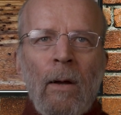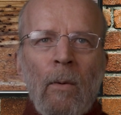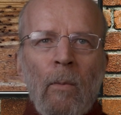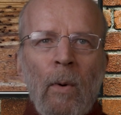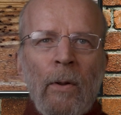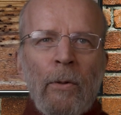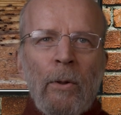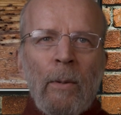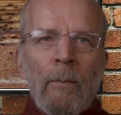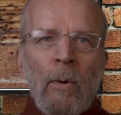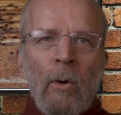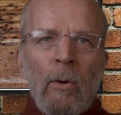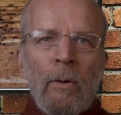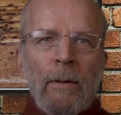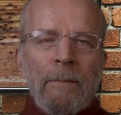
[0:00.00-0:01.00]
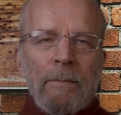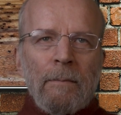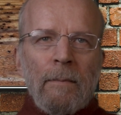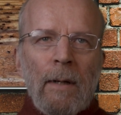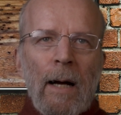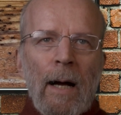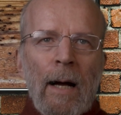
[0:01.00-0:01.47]
One thing more,
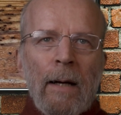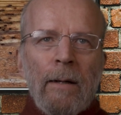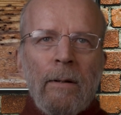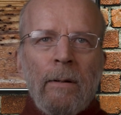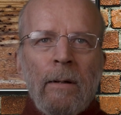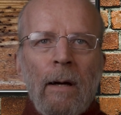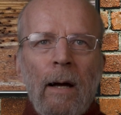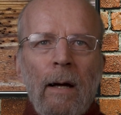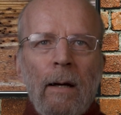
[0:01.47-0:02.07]
I